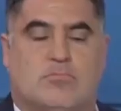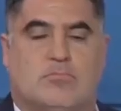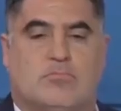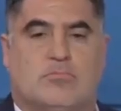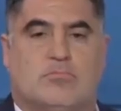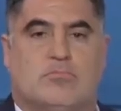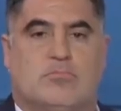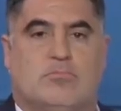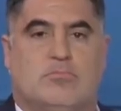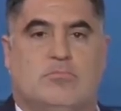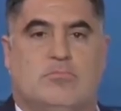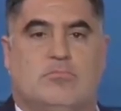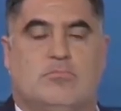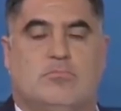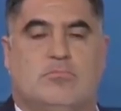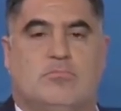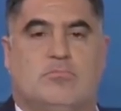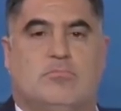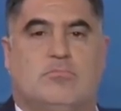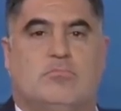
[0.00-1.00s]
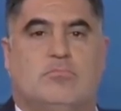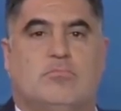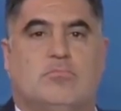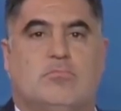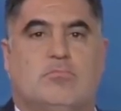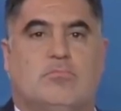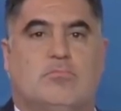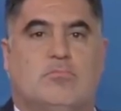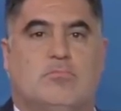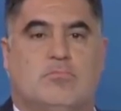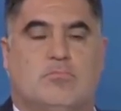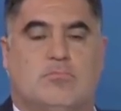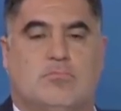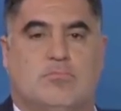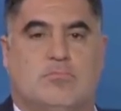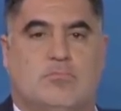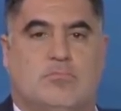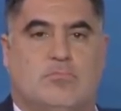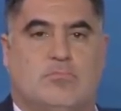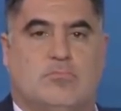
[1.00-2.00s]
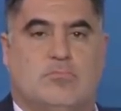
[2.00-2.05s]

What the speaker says: (not speaking)